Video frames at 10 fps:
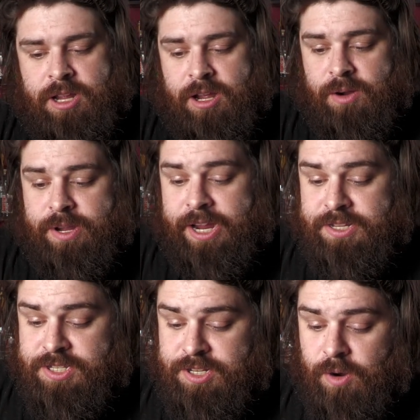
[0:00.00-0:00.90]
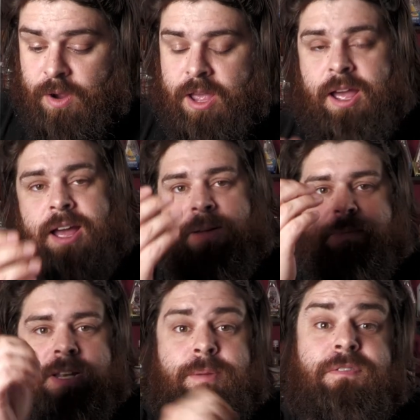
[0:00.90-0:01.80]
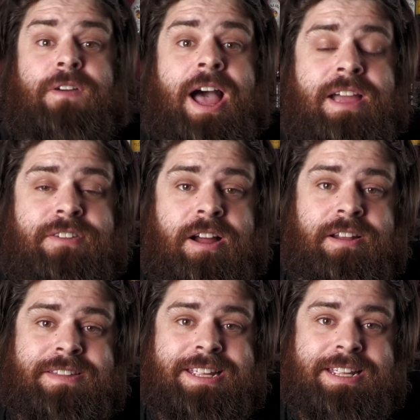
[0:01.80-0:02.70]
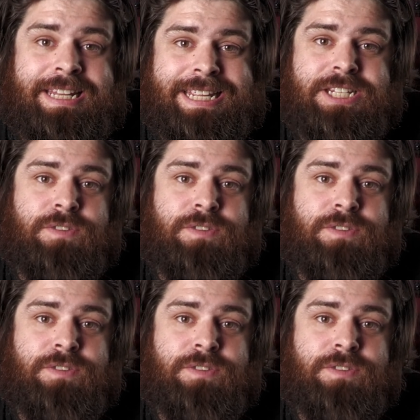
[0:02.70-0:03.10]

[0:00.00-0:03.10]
Okay, so number 5 on the list